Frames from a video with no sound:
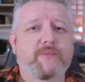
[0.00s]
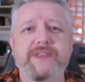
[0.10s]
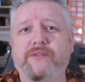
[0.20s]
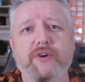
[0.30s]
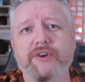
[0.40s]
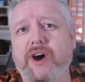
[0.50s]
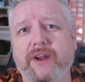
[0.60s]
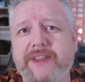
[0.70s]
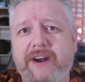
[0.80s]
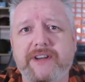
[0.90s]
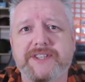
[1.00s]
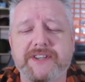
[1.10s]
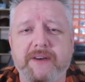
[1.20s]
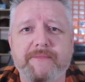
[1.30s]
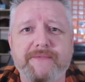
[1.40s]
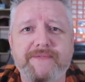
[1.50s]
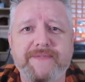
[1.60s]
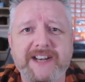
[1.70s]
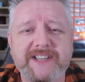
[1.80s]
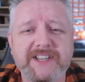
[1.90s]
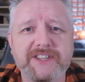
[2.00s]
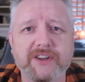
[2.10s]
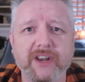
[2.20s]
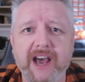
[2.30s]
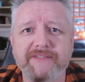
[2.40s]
Whether or not there is some fantastical